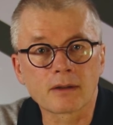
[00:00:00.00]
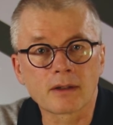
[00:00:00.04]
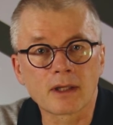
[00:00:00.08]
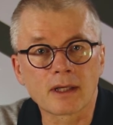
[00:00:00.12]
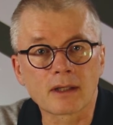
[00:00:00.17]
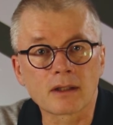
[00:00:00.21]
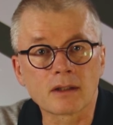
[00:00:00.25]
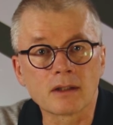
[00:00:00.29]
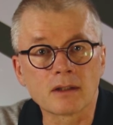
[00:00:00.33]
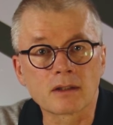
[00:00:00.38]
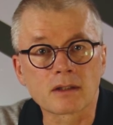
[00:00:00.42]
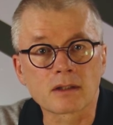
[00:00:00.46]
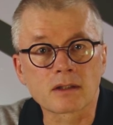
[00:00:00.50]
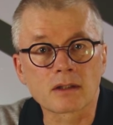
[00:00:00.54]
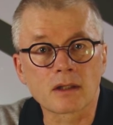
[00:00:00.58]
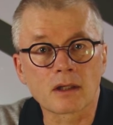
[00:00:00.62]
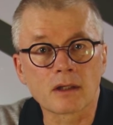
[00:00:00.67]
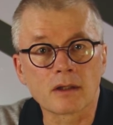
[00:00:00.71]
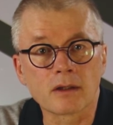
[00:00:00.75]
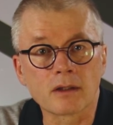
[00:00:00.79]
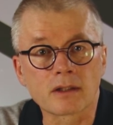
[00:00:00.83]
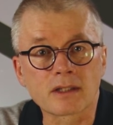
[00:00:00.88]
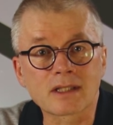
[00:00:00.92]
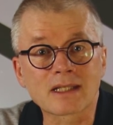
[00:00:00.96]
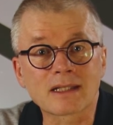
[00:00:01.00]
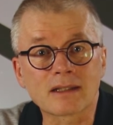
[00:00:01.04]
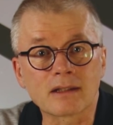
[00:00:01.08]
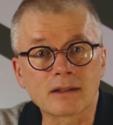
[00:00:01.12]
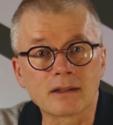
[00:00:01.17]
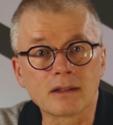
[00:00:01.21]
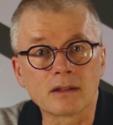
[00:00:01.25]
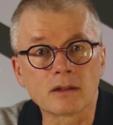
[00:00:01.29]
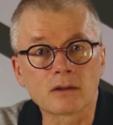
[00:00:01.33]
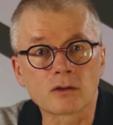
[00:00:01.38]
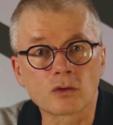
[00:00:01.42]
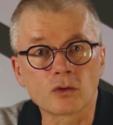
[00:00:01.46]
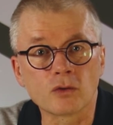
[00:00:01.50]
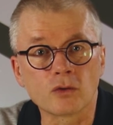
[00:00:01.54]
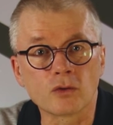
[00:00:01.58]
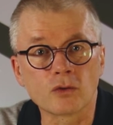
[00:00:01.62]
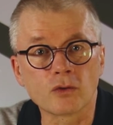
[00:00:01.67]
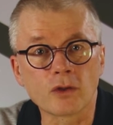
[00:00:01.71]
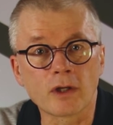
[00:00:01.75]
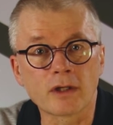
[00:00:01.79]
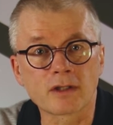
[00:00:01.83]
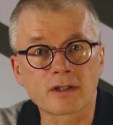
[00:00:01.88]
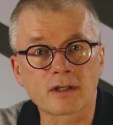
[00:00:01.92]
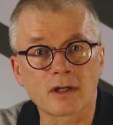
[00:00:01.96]
that it's clean to
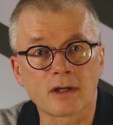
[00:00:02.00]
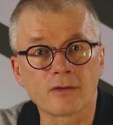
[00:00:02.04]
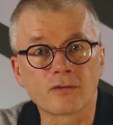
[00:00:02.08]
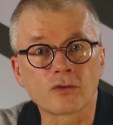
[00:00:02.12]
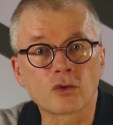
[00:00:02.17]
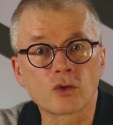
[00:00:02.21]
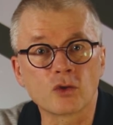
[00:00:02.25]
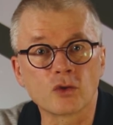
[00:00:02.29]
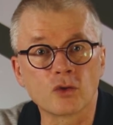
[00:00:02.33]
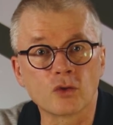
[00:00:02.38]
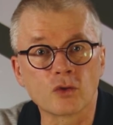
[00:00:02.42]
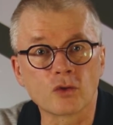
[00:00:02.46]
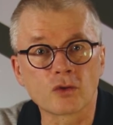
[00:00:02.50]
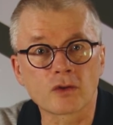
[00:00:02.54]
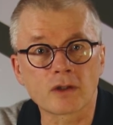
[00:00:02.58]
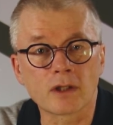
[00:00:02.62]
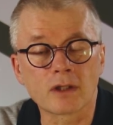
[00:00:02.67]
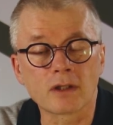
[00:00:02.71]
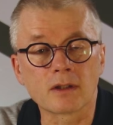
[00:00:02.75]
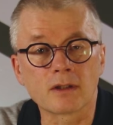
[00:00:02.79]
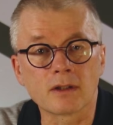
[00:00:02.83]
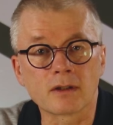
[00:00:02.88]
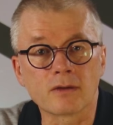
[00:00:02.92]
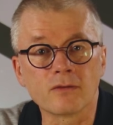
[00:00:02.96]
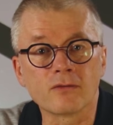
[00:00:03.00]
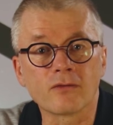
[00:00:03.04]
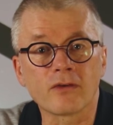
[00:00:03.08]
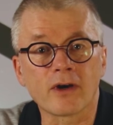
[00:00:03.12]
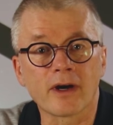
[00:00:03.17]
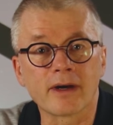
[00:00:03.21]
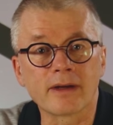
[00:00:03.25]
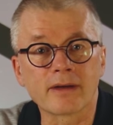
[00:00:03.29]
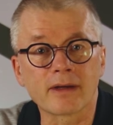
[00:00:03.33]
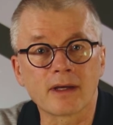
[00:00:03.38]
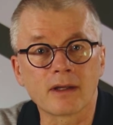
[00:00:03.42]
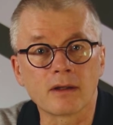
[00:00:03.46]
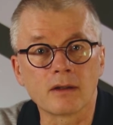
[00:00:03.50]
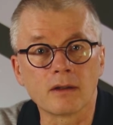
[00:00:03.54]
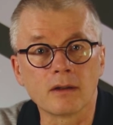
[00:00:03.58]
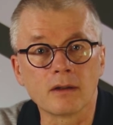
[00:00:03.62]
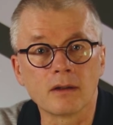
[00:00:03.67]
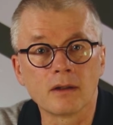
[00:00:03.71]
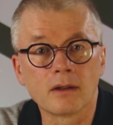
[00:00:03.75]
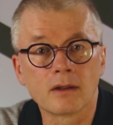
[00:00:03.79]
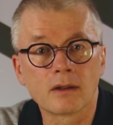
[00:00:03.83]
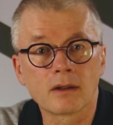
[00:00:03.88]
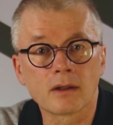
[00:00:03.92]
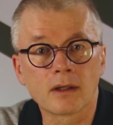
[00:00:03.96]
you, it's safe to use, and it didn't find
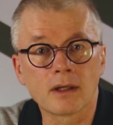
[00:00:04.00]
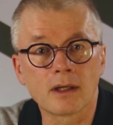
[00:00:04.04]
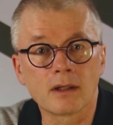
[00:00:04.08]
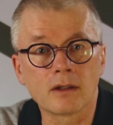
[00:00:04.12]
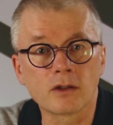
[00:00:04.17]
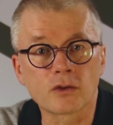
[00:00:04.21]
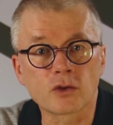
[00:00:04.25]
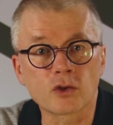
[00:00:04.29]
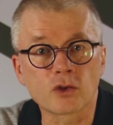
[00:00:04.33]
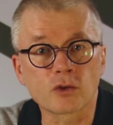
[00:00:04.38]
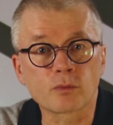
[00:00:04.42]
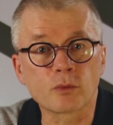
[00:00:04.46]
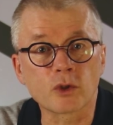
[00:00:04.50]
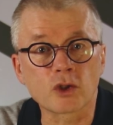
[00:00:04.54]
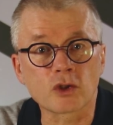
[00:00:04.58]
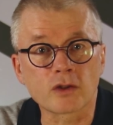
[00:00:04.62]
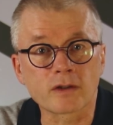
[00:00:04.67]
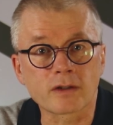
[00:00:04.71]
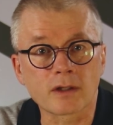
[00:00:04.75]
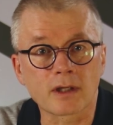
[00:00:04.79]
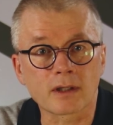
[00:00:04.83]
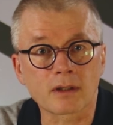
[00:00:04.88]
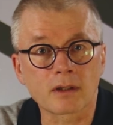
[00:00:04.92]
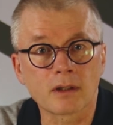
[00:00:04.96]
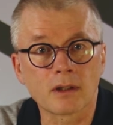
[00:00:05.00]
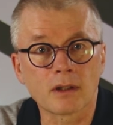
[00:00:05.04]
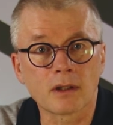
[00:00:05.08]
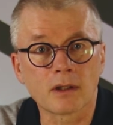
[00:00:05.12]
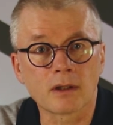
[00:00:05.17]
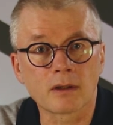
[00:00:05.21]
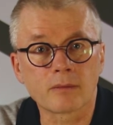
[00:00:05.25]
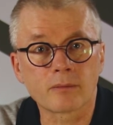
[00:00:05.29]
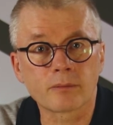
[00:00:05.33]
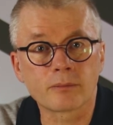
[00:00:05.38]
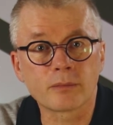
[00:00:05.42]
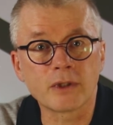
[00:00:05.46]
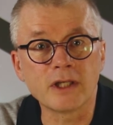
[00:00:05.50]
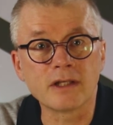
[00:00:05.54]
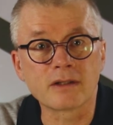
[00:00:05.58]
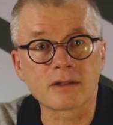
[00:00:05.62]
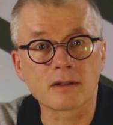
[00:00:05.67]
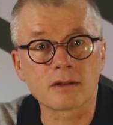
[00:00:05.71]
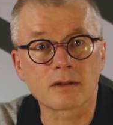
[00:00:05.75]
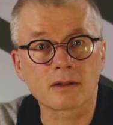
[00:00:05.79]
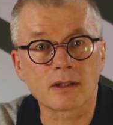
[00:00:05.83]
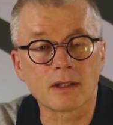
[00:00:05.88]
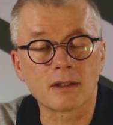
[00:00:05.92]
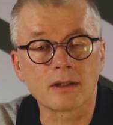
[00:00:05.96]
any suspicious
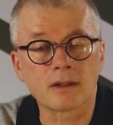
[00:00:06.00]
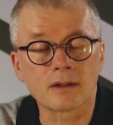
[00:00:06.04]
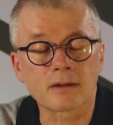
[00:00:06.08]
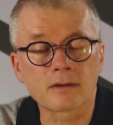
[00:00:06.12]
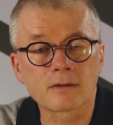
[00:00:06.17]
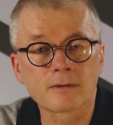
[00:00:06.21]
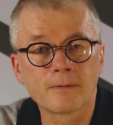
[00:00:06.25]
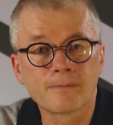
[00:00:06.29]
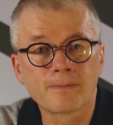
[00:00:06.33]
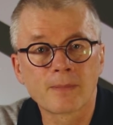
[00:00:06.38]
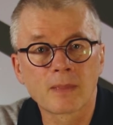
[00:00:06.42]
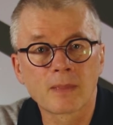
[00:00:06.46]
pieces in it.